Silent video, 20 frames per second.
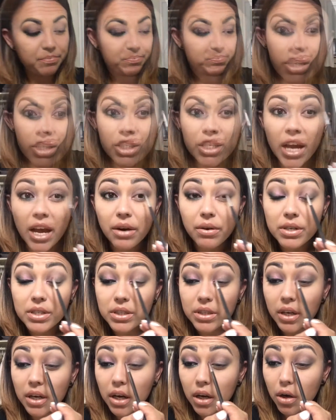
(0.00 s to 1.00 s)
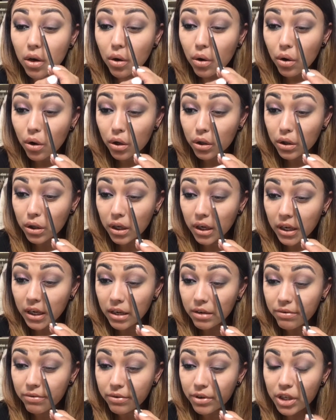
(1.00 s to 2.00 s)
This shadow is gonna go on the
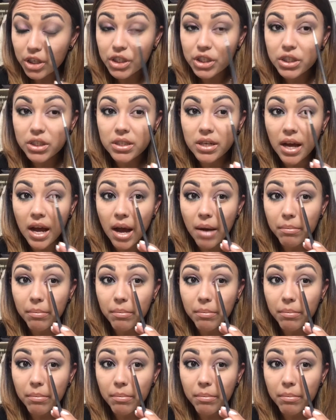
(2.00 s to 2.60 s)
first